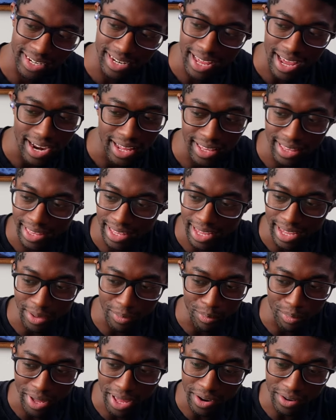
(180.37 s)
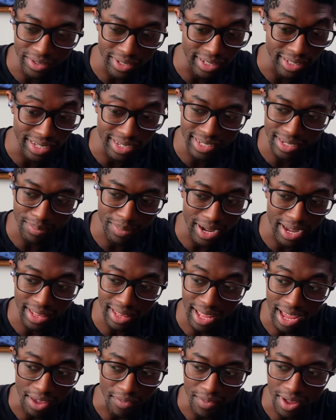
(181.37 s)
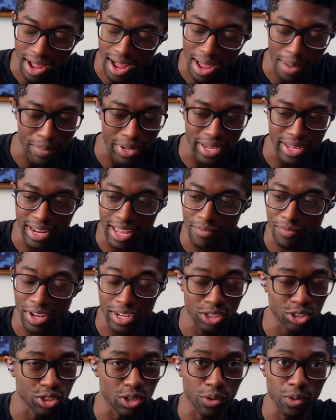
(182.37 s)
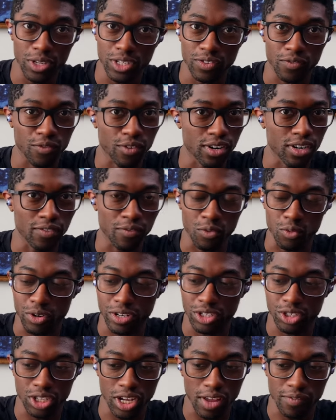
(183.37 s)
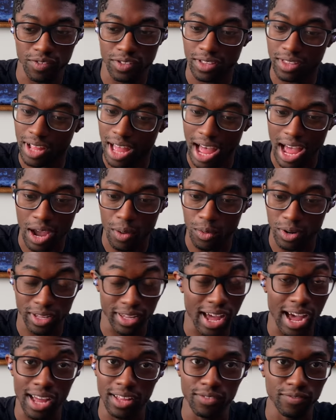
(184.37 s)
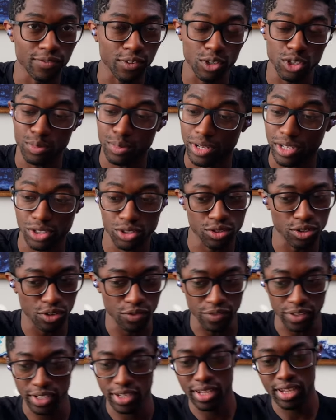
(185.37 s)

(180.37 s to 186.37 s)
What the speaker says: anything better than this in my life. I mean, if I show this in front of three chefs, I would have gotten first place trophy.